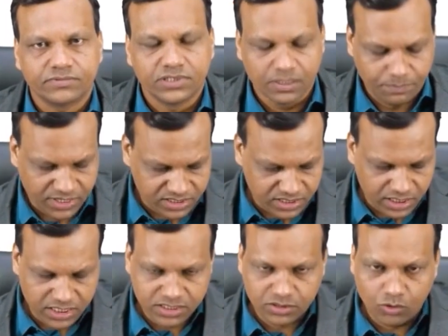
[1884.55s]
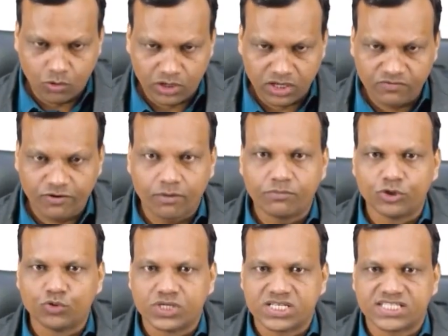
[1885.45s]
The person is going from
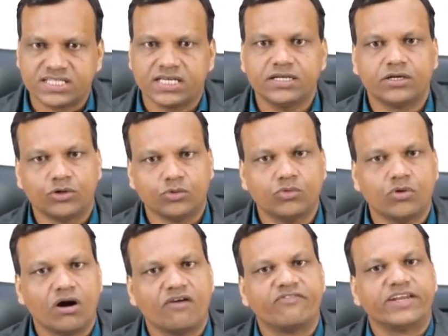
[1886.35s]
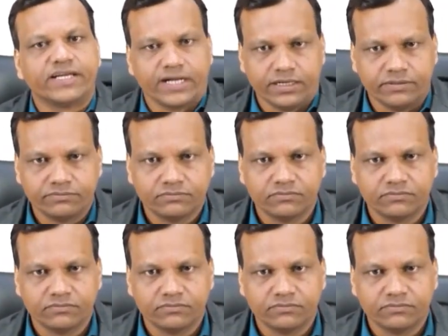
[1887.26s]
USA to Africa,